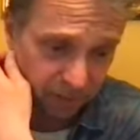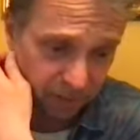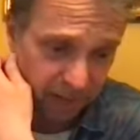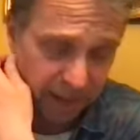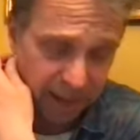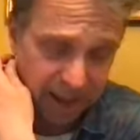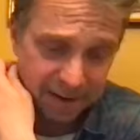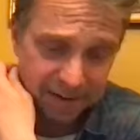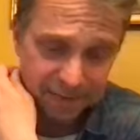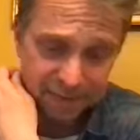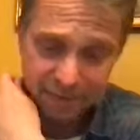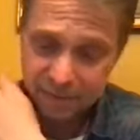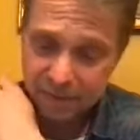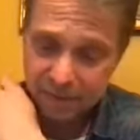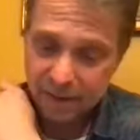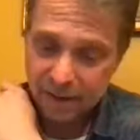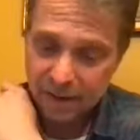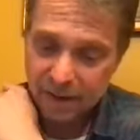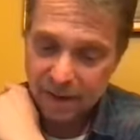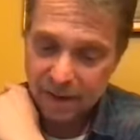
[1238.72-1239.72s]
And
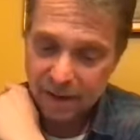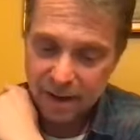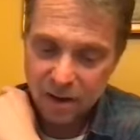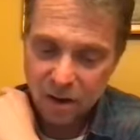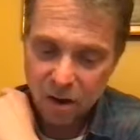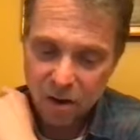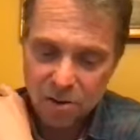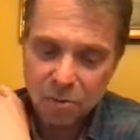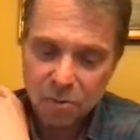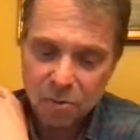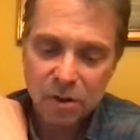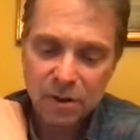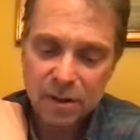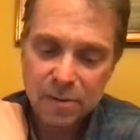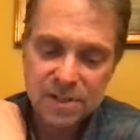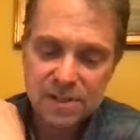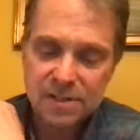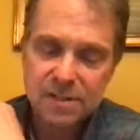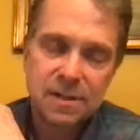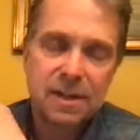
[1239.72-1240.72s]
Garth
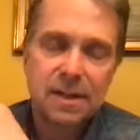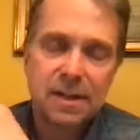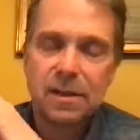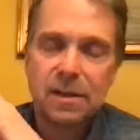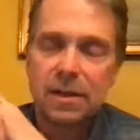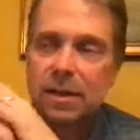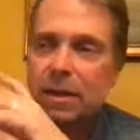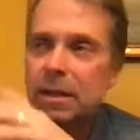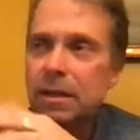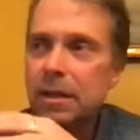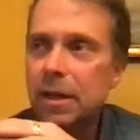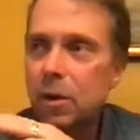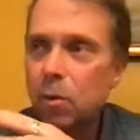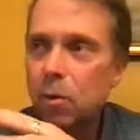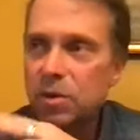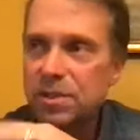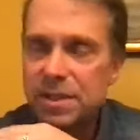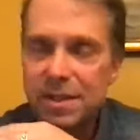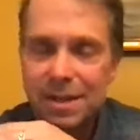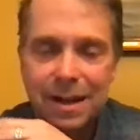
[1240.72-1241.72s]
Williams,
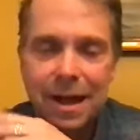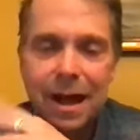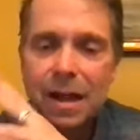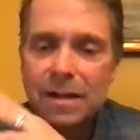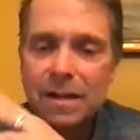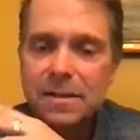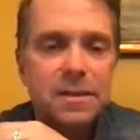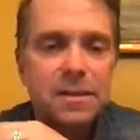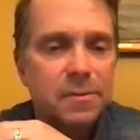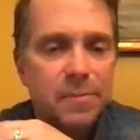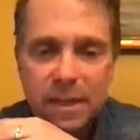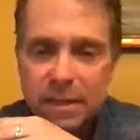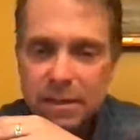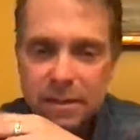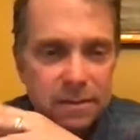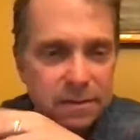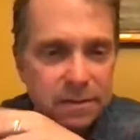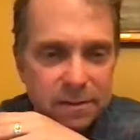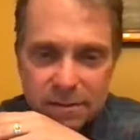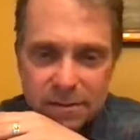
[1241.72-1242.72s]
was the
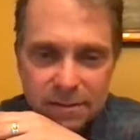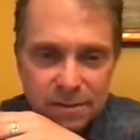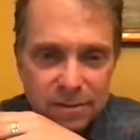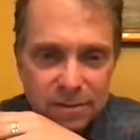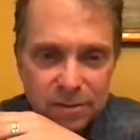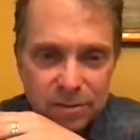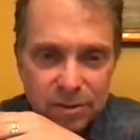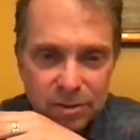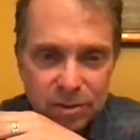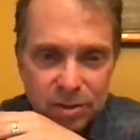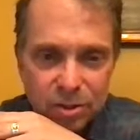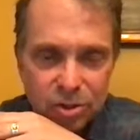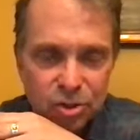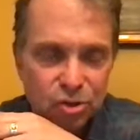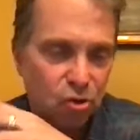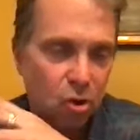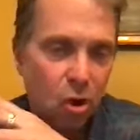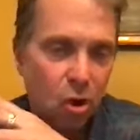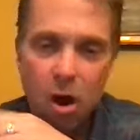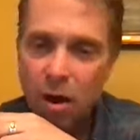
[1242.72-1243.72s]
consummate
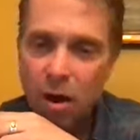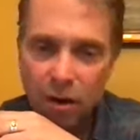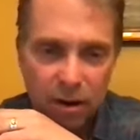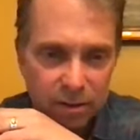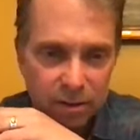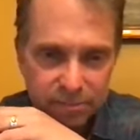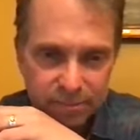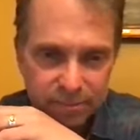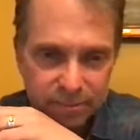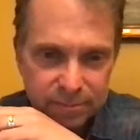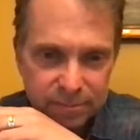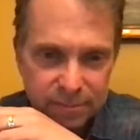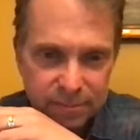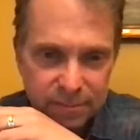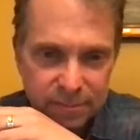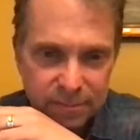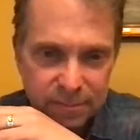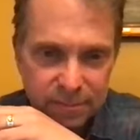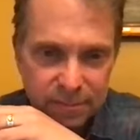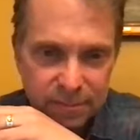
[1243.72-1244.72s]
drawer.
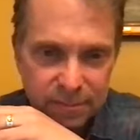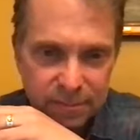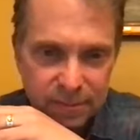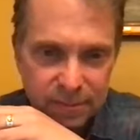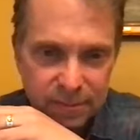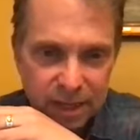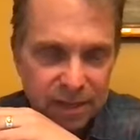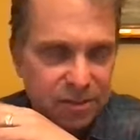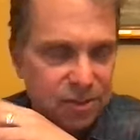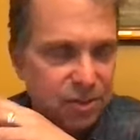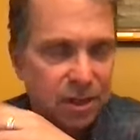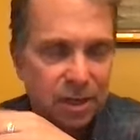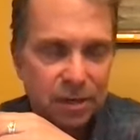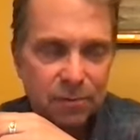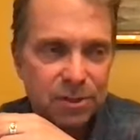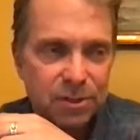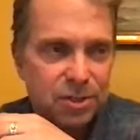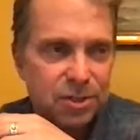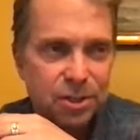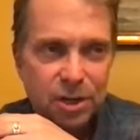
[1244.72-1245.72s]
He
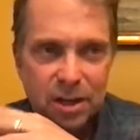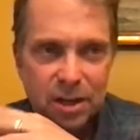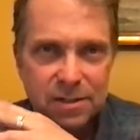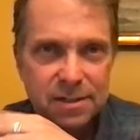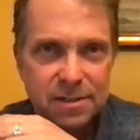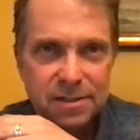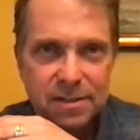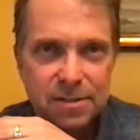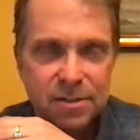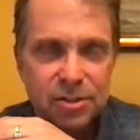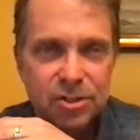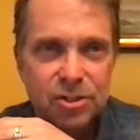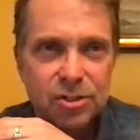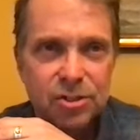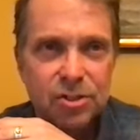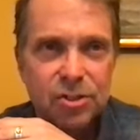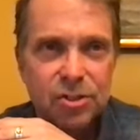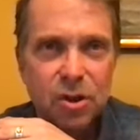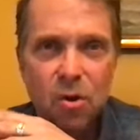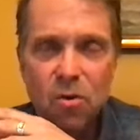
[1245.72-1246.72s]
was
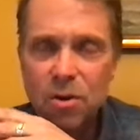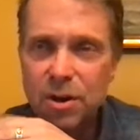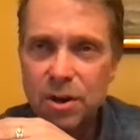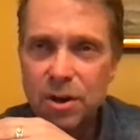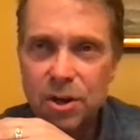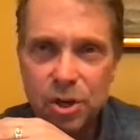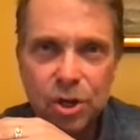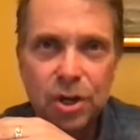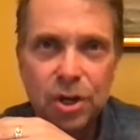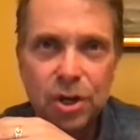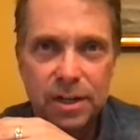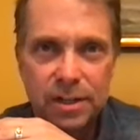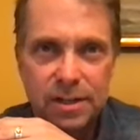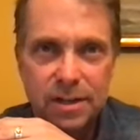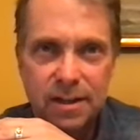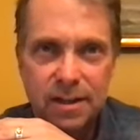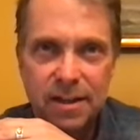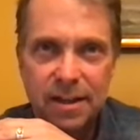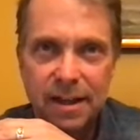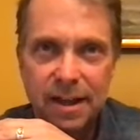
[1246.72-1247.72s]
just so good.
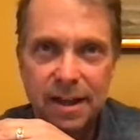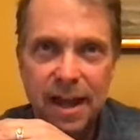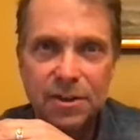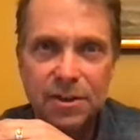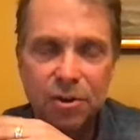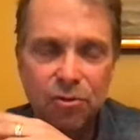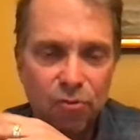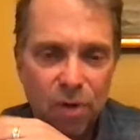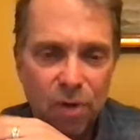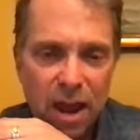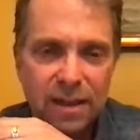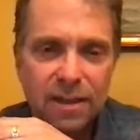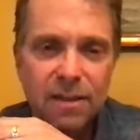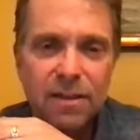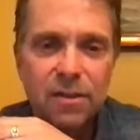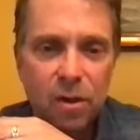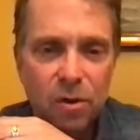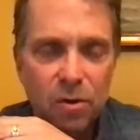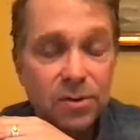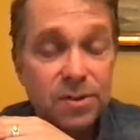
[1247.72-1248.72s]
And you're
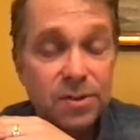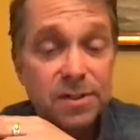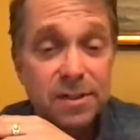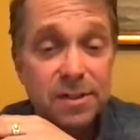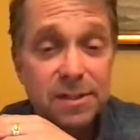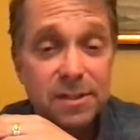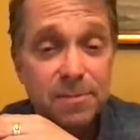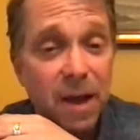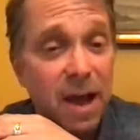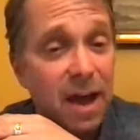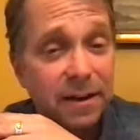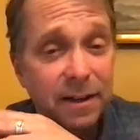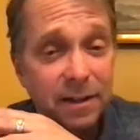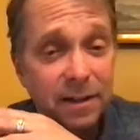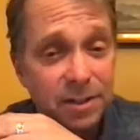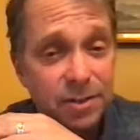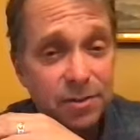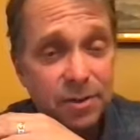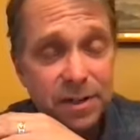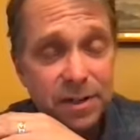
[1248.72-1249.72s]
right, those spot
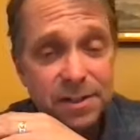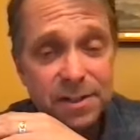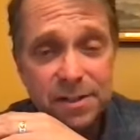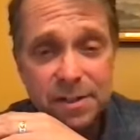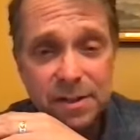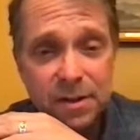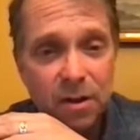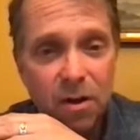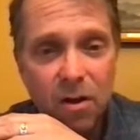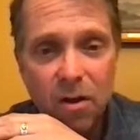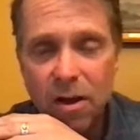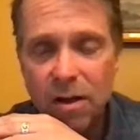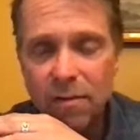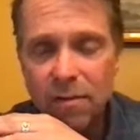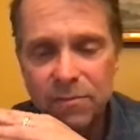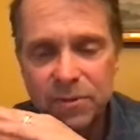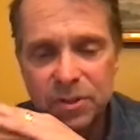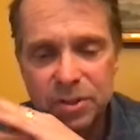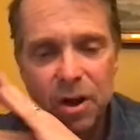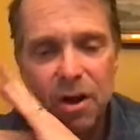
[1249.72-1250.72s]
illustrations,
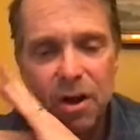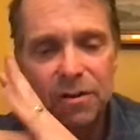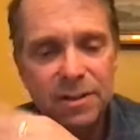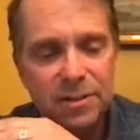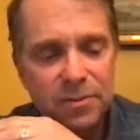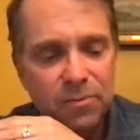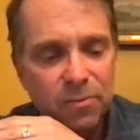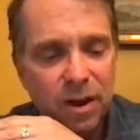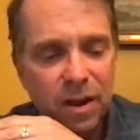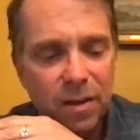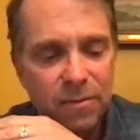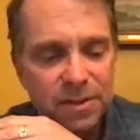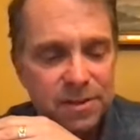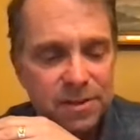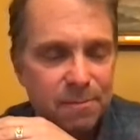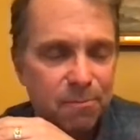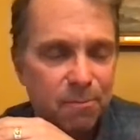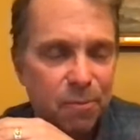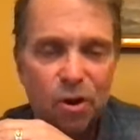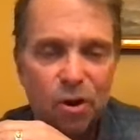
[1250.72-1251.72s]
Charlotte's Web is
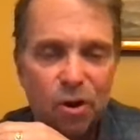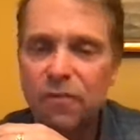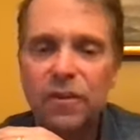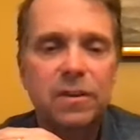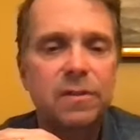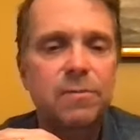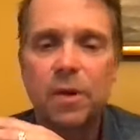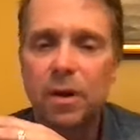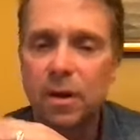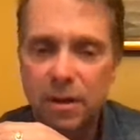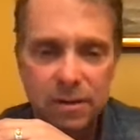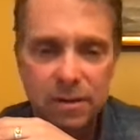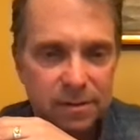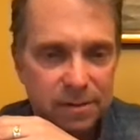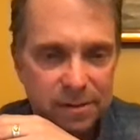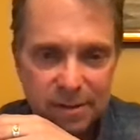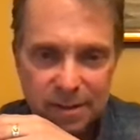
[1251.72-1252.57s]
a perfect book.